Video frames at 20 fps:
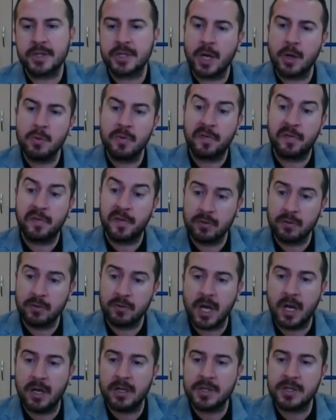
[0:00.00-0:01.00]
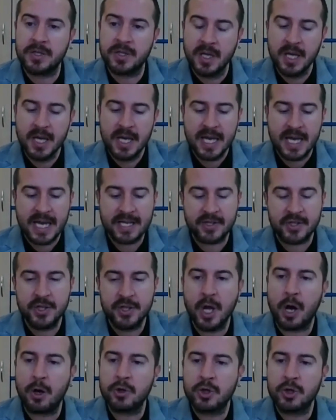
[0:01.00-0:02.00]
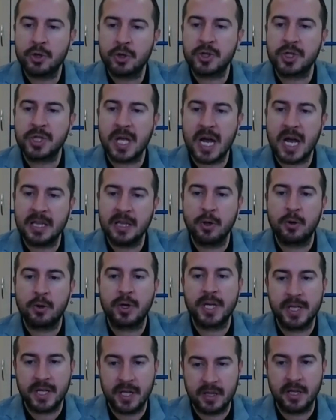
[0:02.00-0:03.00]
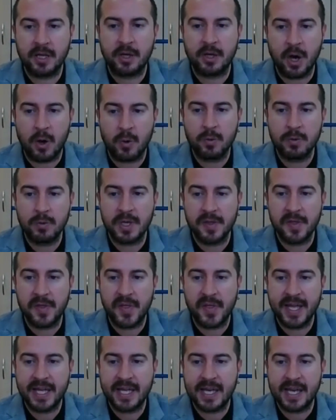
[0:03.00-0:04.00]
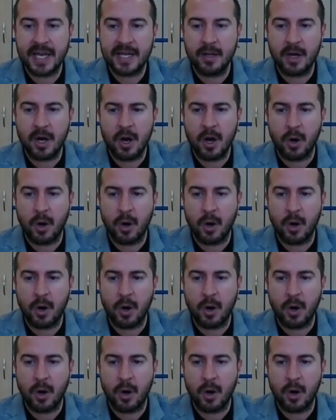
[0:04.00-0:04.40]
So for us, it's not just like looking at the gold and thinking,